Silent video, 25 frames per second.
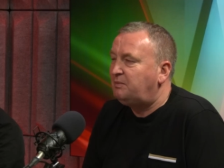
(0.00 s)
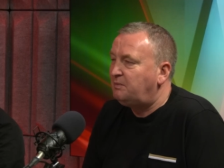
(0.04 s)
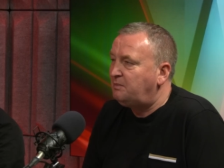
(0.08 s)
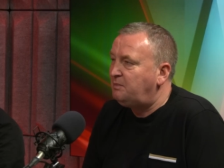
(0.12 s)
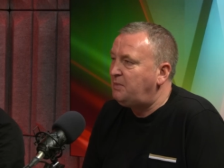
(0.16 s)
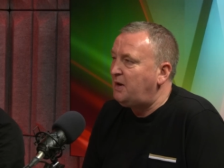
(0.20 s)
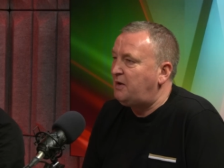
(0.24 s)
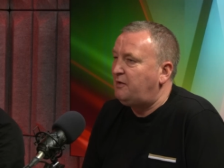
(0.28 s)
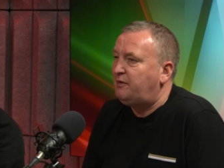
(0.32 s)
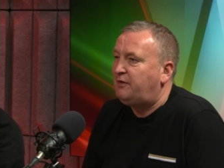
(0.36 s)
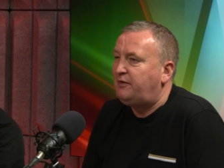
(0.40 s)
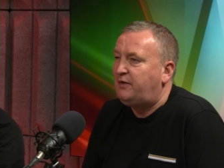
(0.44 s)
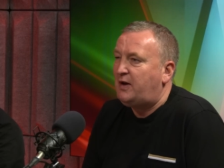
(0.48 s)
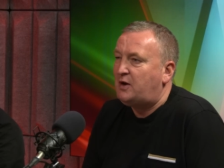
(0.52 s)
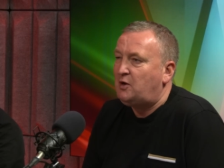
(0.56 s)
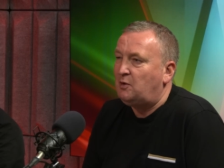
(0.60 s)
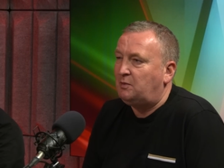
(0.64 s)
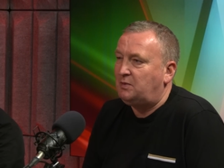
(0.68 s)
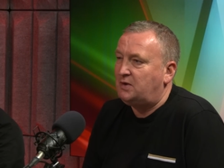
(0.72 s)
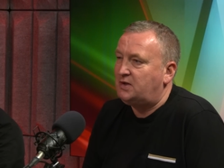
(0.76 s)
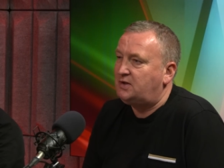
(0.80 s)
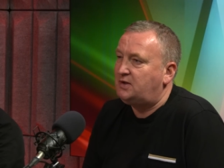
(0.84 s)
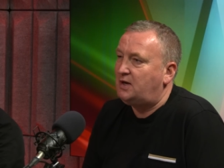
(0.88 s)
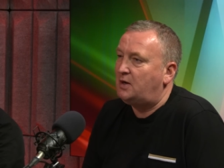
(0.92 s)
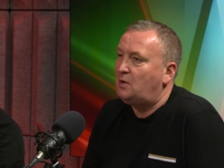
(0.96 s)
bit fed up
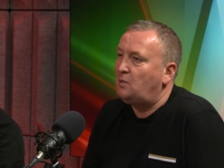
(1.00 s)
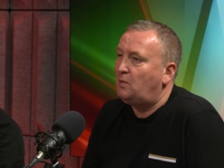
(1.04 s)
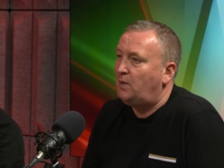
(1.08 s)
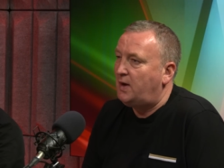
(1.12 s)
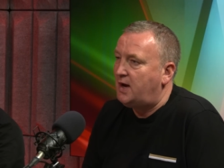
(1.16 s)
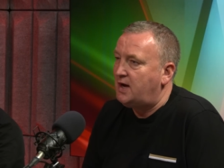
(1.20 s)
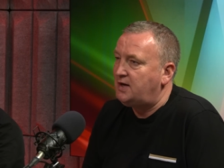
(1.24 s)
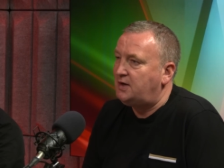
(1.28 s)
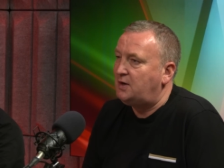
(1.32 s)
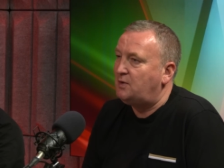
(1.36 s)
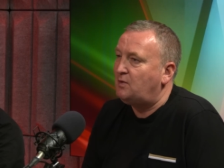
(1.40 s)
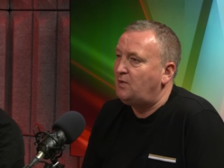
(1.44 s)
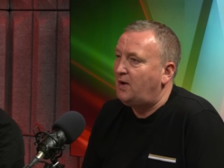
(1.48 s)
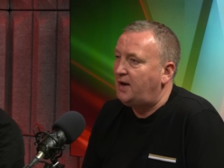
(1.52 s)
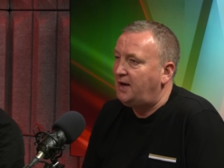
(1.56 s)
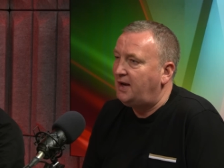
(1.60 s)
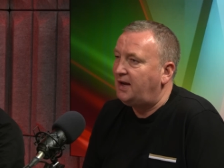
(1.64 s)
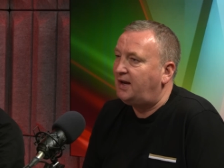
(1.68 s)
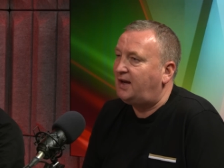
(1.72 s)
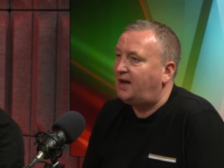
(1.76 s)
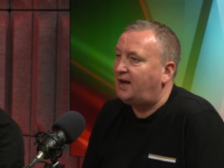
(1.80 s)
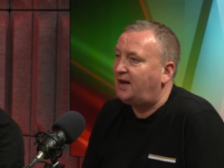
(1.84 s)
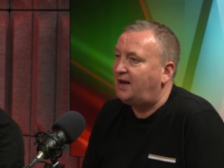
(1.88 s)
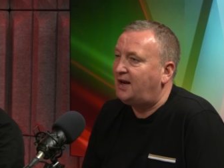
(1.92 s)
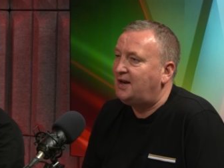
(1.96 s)
to see Wadey really
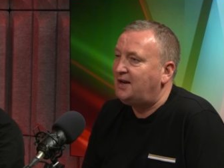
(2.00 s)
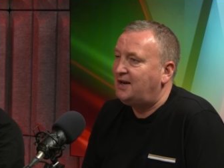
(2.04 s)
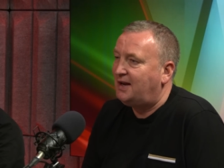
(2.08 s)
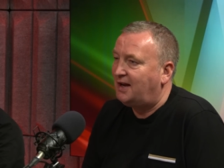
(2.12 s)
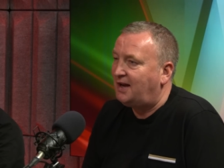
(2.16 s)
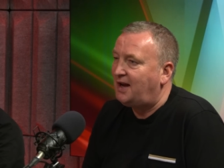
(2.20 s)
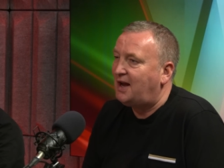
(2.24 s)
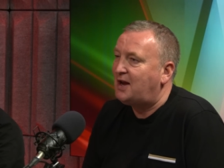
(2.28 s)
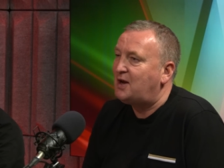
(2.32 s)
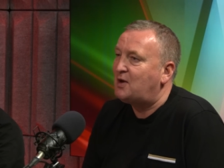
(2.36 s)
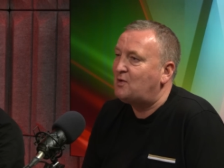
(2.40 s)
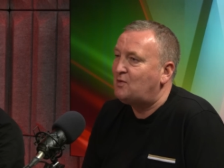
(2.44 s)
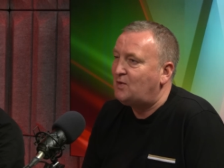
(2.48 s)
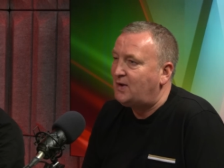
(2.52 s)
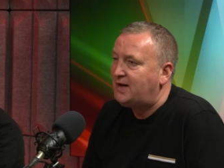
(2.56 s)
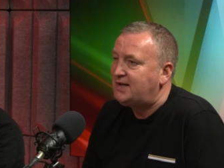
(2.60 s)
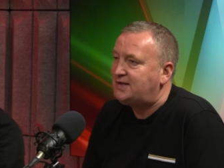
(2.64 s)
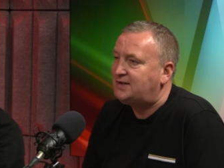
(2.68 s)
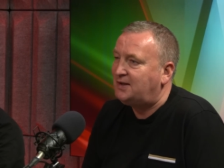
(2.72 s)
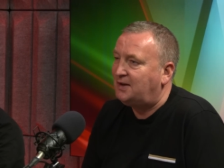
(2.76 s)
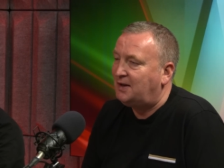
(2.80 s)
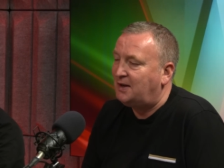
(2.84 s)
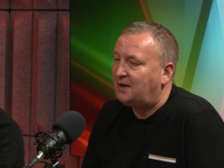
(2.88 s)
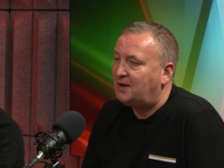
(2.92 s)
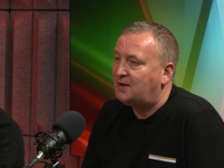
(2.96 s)
kick into gear
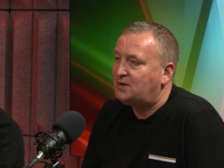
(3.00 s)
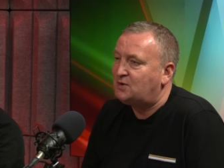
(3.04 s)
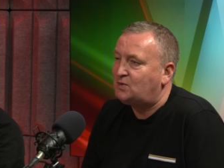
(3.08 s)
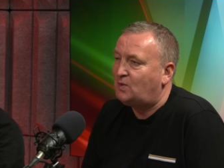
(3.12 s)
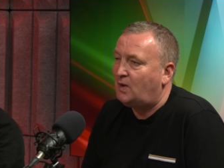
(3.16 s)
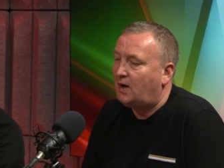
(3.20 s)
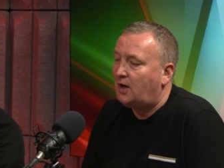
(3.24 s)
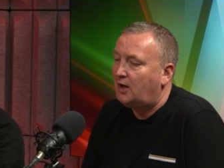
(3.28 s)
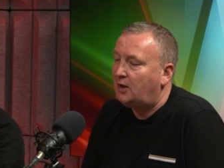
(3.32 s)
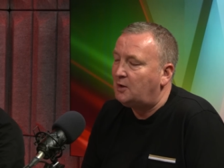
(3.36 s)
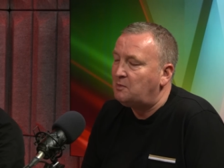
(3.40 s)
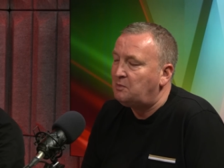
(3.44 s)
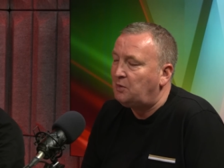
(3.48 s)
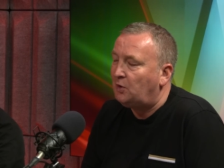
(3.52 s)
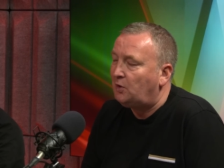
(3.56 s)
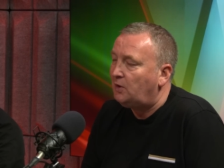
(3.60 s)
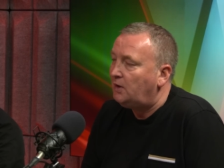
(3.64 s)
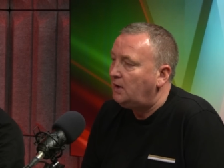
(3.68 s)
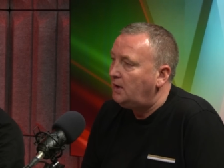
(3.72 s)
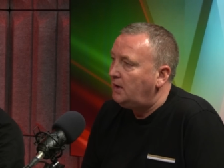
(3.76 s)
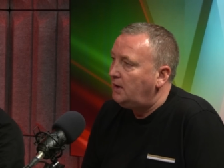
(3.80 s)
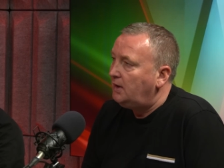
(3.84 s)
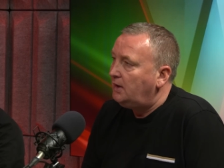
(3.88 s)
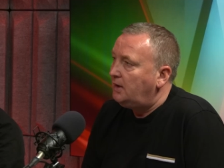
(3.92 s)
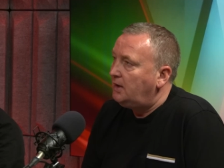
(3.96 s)
recently as well. But
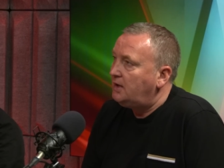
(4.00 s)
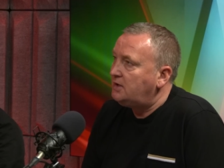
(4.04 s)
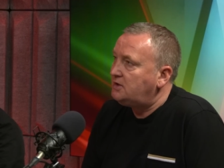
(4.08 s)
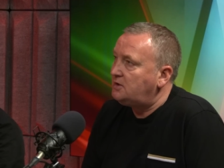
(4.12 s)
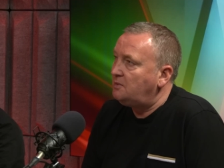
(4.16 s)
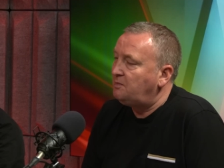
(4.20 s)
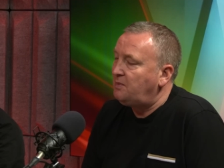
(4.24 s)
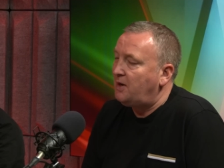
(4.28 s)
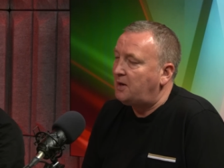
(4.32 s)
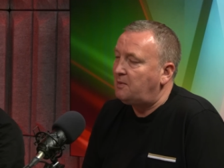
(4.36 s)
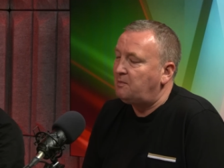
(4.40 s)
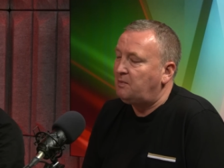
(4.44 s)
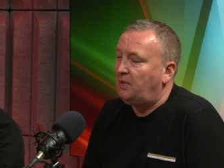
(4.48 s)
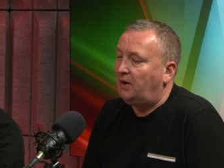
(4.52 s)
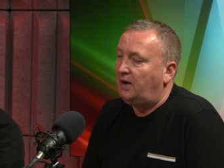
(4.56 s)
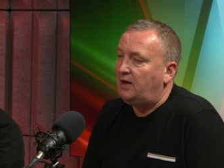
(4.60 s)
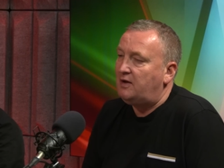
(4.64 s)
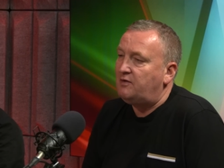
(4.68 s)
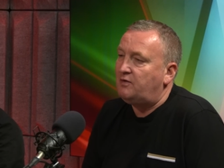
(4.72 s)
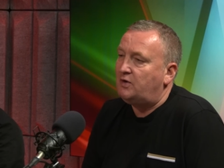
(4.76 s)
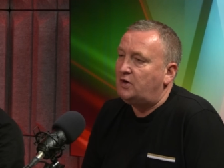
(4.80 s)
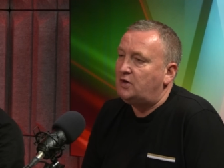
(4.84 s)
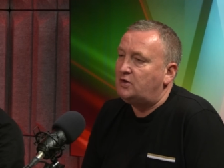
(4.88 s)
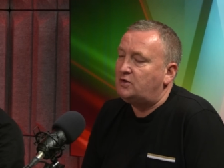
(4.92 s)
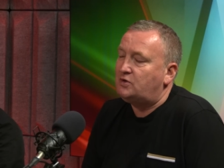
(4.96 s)
he's a big
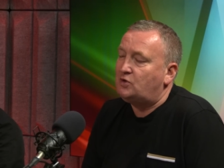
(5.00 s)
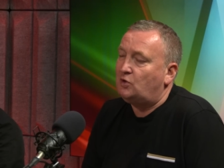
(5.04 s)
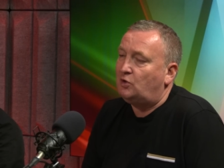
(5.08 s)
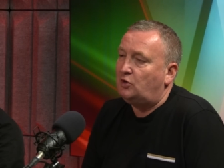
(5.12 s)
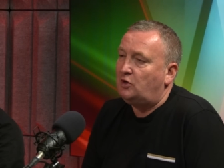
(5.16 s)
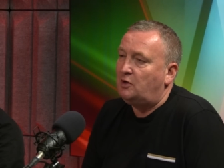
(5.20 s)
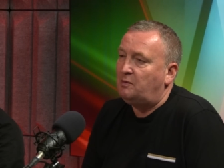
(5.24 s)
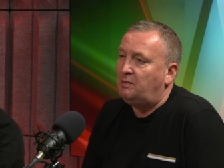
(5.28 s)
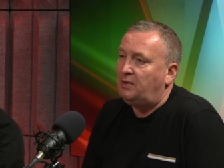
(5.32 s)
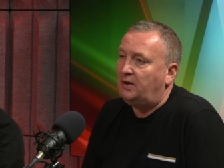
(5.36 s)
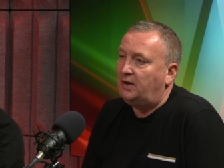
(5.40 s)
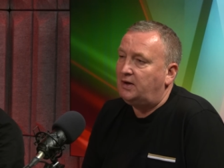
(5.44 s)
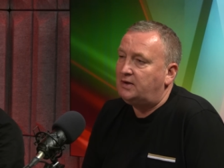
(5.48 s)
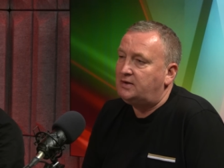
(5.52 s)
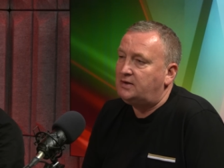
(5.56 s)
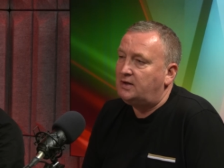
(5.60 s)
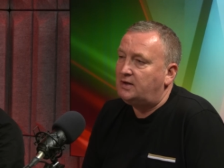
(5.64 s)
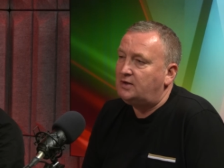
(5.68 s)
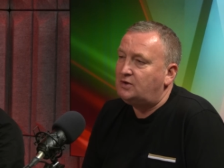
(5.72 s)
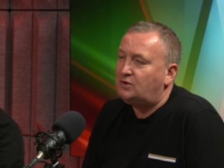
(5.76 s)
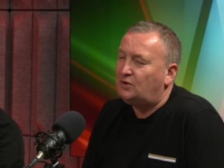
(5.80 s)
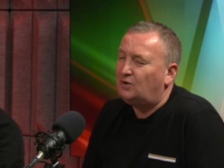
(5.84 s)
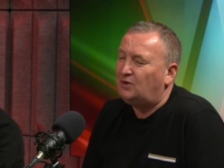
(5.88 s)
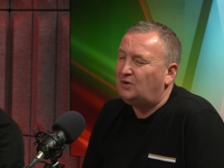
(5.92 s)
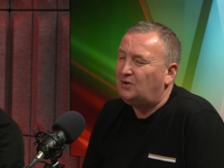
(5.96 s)
believer in his own ability,
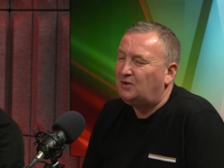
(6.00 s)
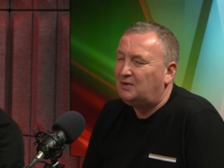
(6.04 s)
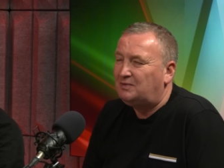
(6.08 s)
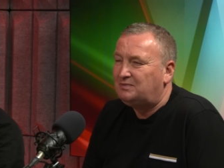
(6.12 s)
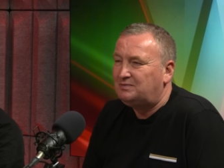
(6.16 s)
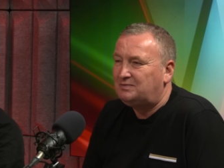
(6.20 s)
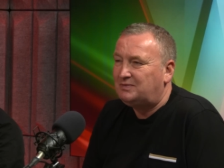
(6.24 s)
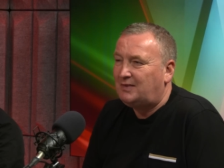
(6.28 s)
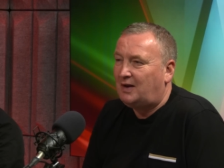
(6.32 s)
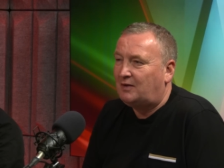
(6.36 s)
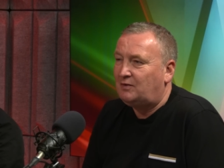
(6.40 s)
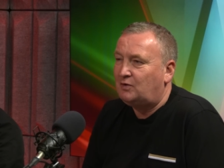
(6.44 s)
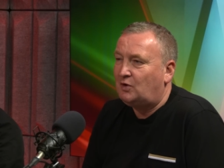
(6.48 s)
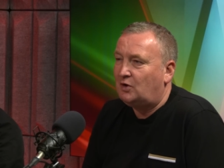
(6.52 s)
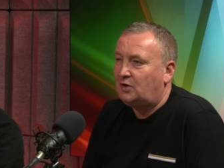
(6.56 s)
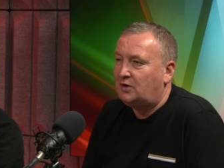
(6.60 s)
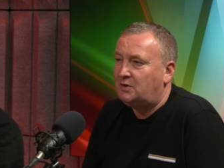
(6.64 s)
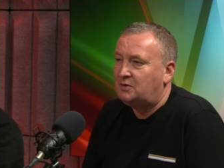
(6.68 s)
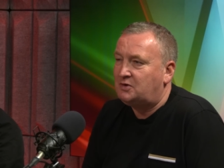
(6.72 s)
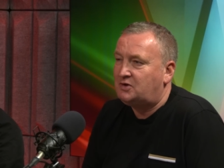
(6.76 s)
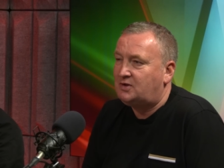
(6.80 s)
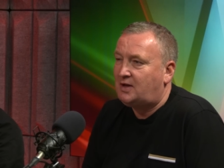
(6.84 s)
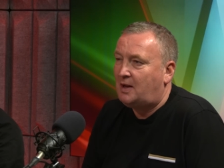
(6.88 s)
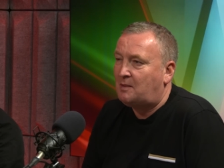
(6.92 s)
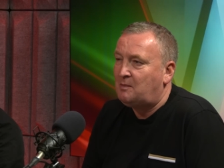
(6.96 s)
so I've got to
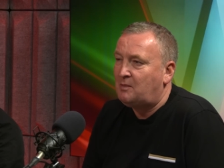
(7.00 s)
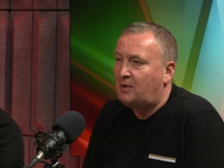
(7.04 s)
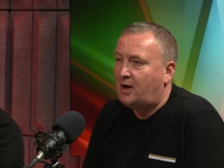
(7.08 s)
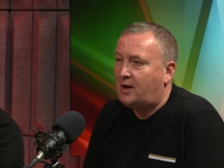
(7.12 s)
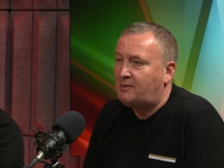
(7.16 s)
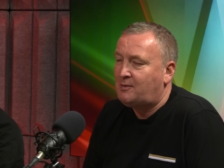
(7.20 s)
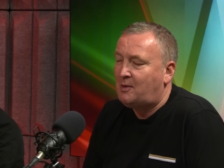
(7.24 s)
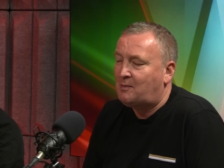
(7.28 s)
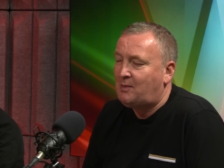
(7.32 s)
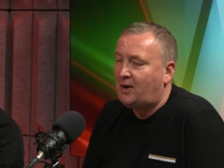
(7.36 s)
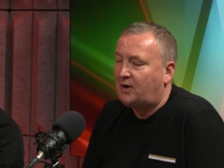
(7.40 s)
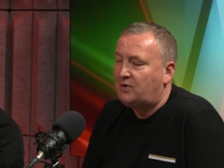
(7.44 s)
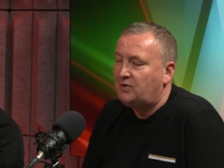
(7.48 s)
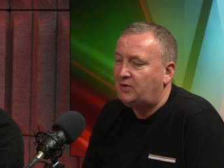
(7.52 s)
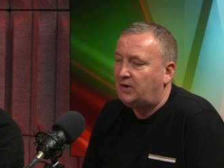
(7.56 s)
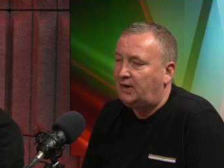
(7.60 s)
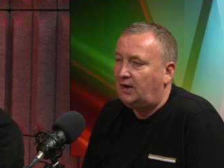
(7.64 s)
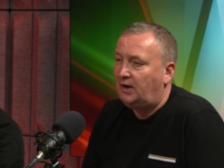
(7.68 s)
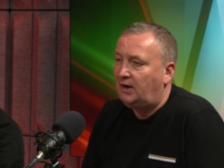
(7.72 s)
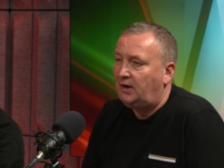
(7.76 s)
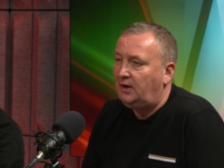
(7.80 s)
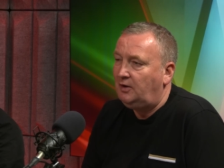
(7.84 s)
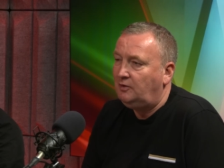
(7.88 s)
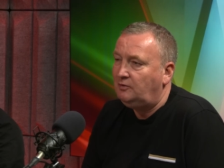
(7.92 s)
stand by my man, really. I